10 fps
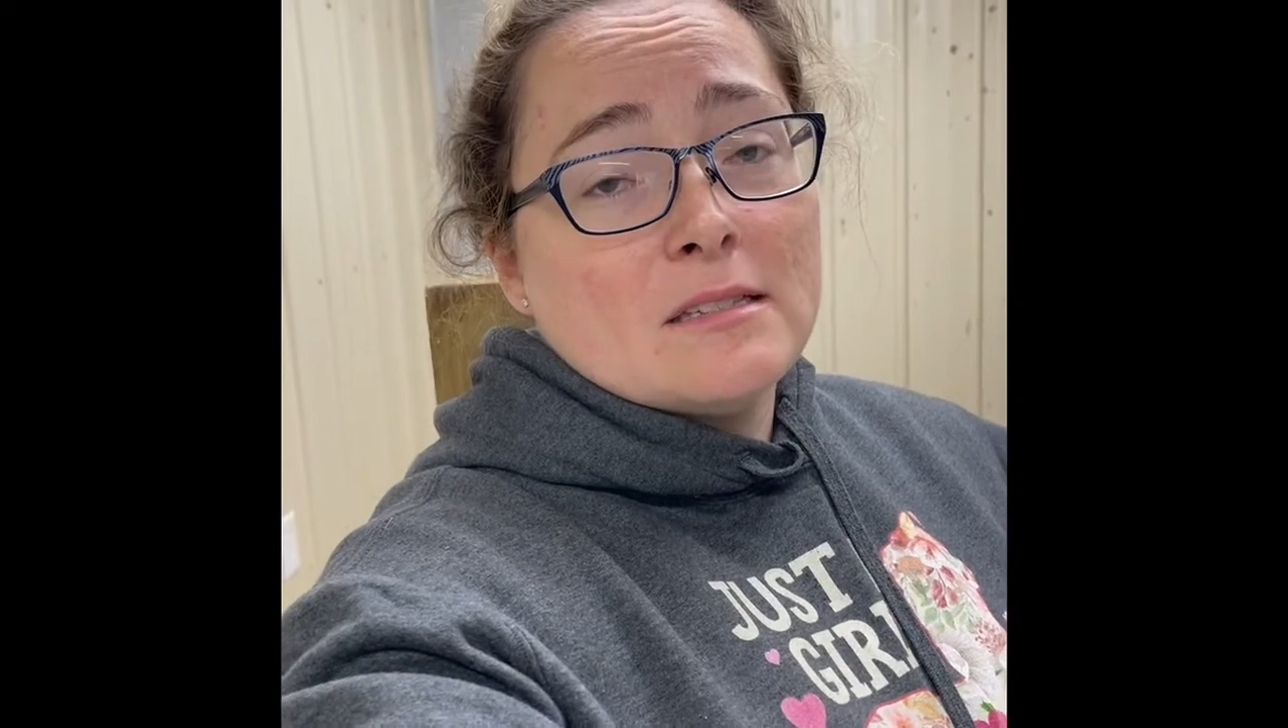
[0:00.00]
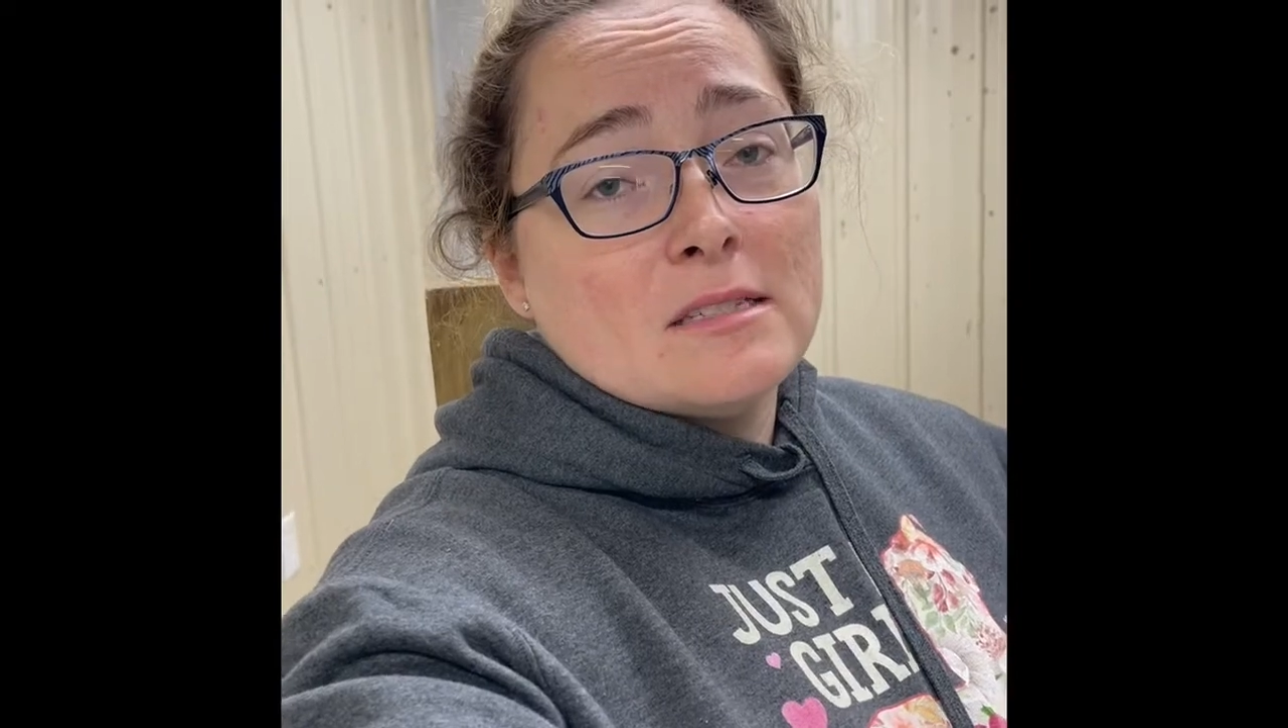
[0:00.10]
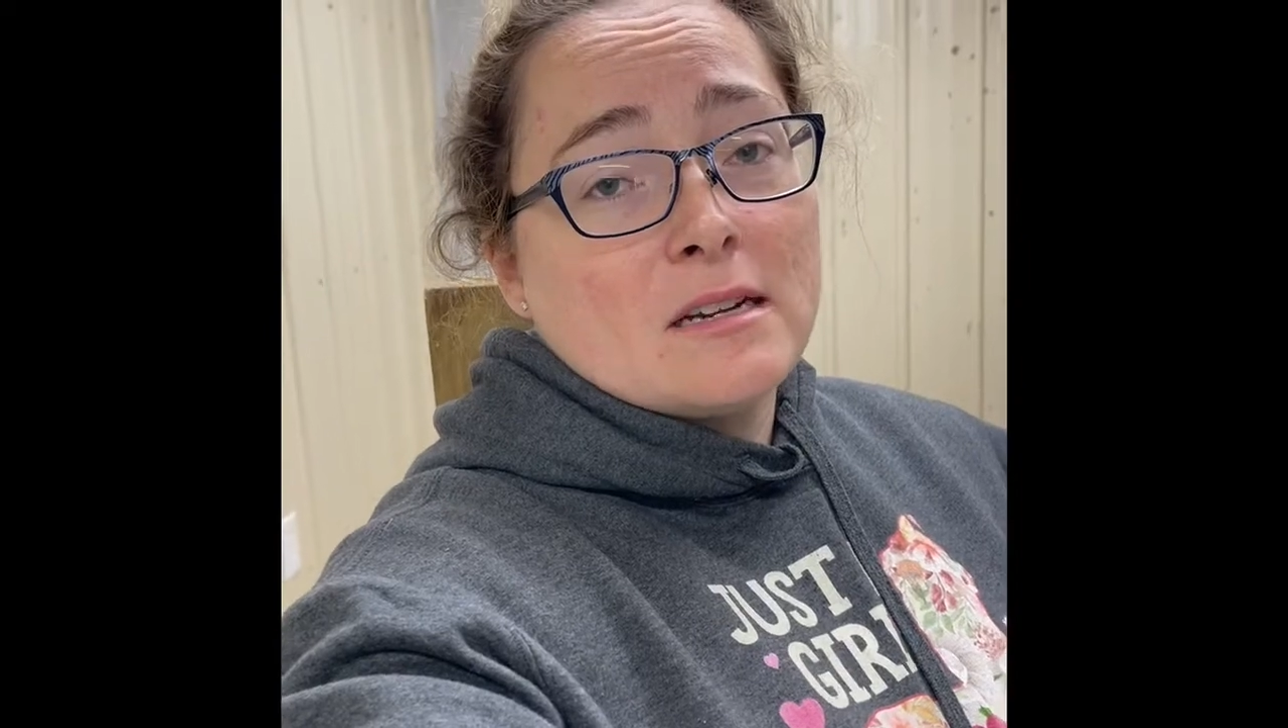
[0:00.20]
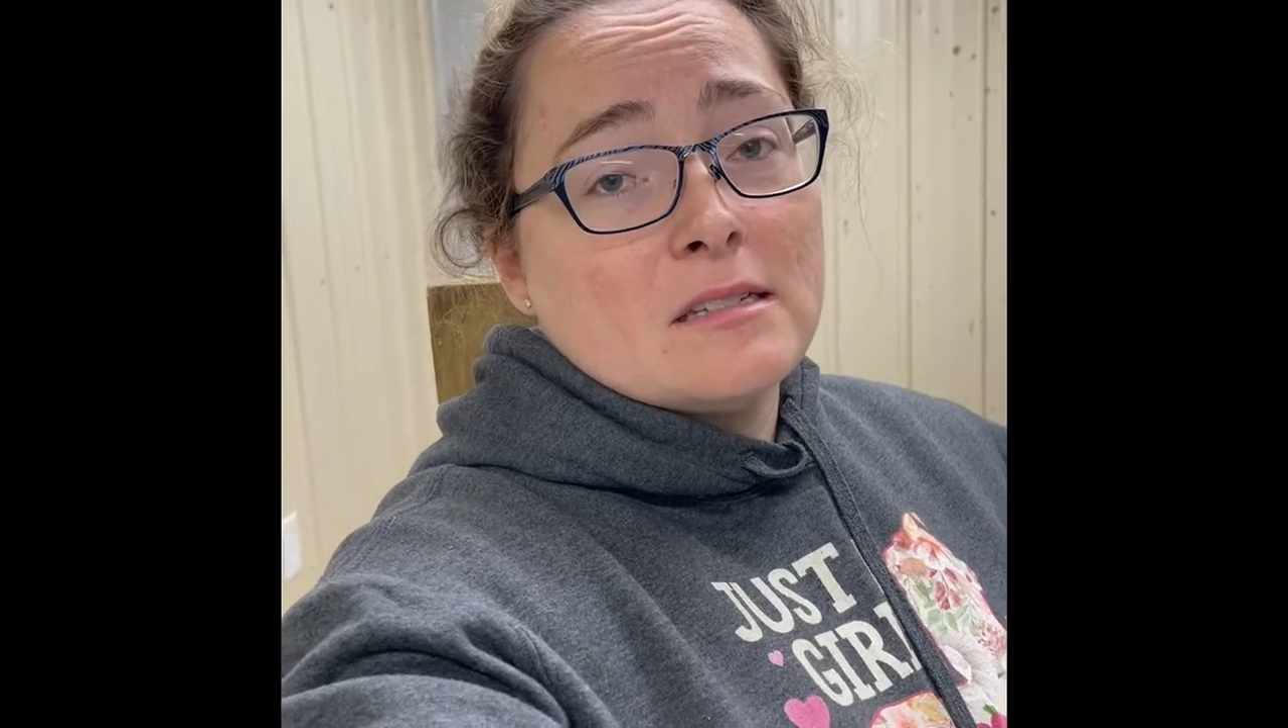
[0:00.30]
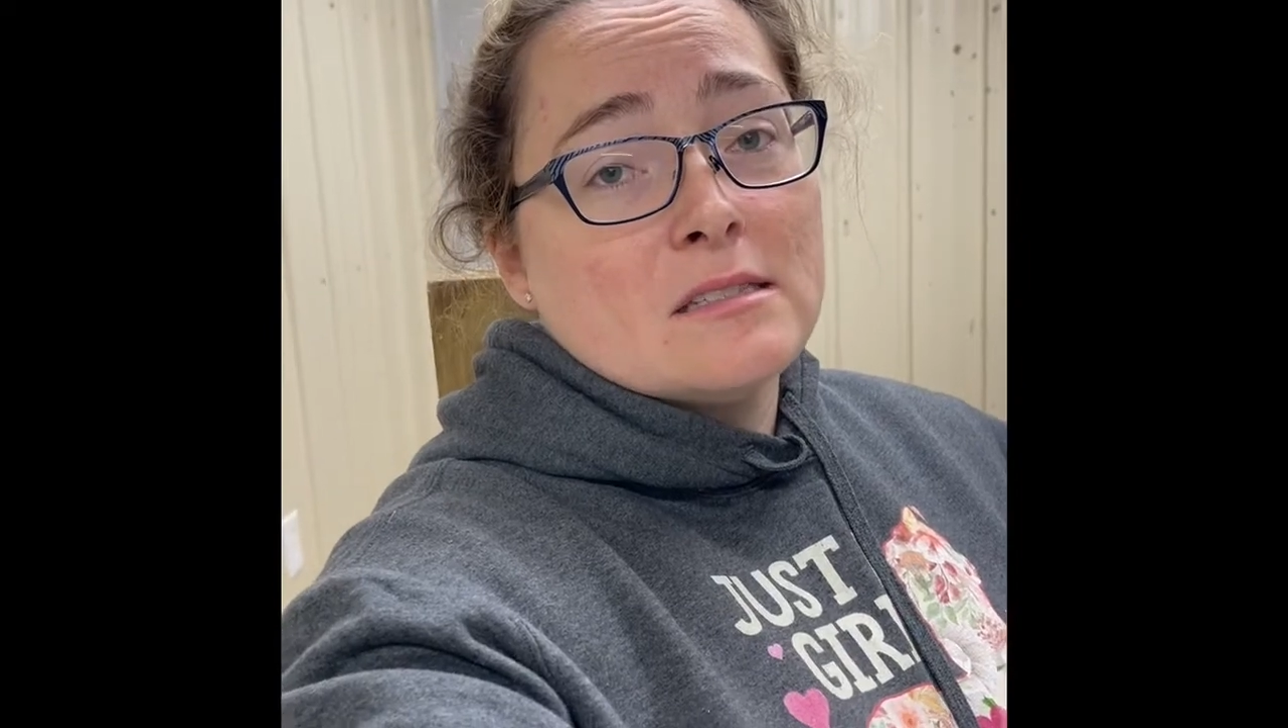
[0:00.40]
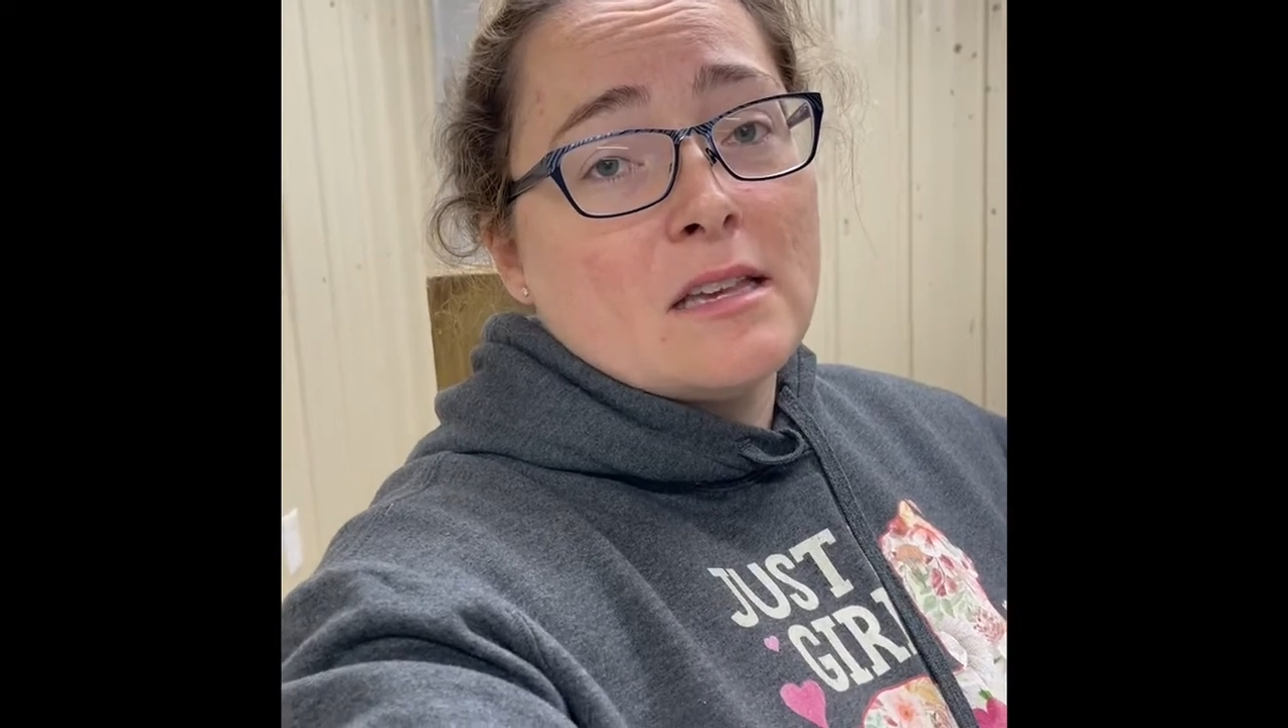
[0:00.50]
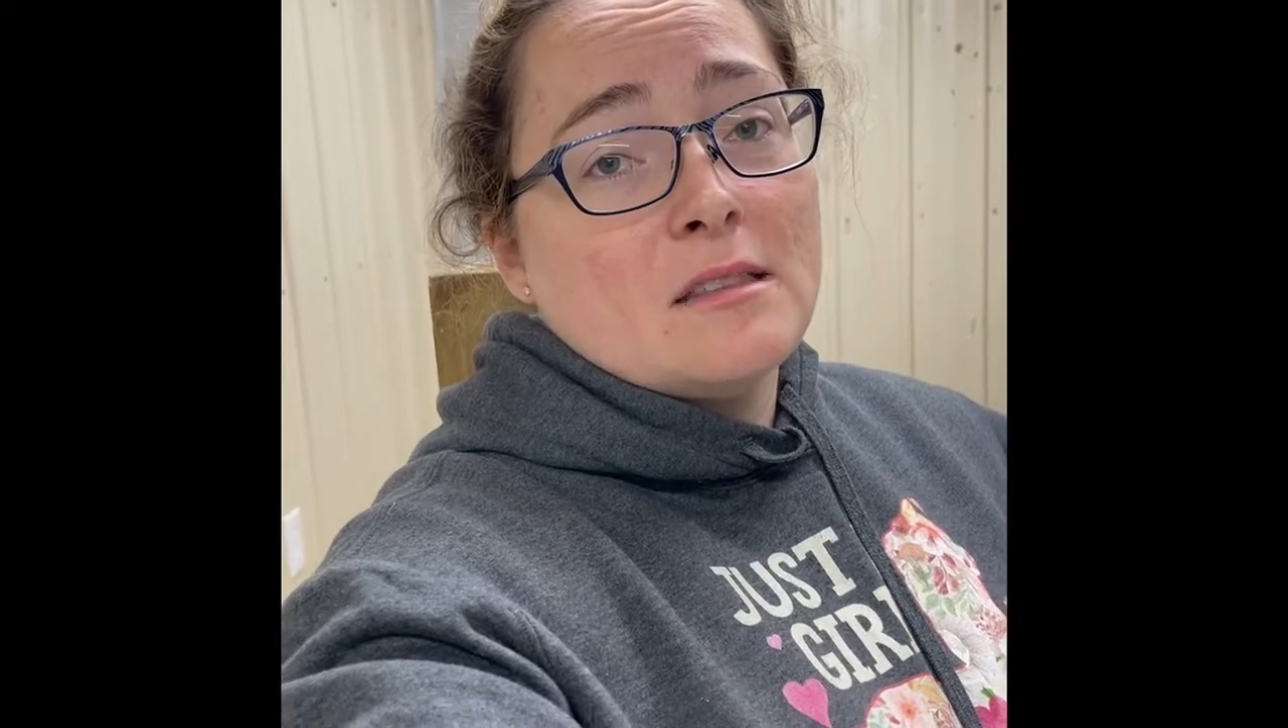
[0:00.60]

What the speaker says: stuck inside